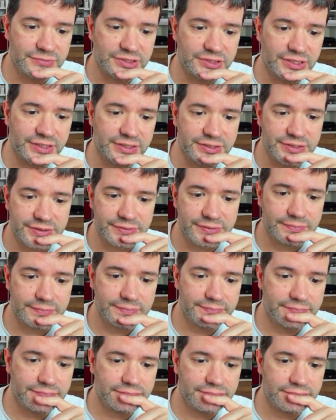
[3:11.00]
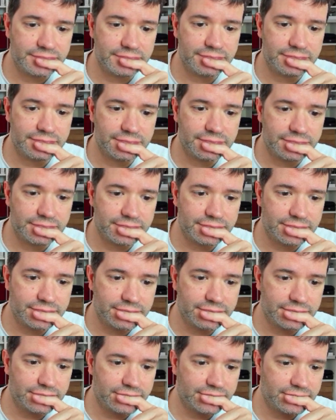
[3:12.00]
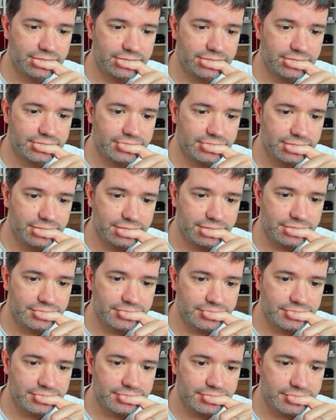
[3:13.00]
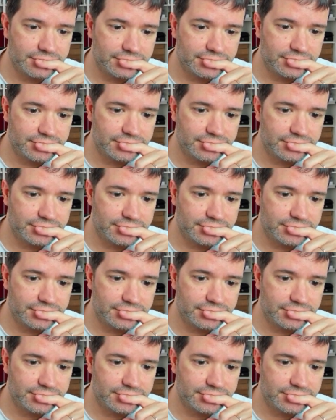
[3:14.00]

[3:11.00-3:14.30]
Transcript: still in their plastic wrapping, was shared in early October.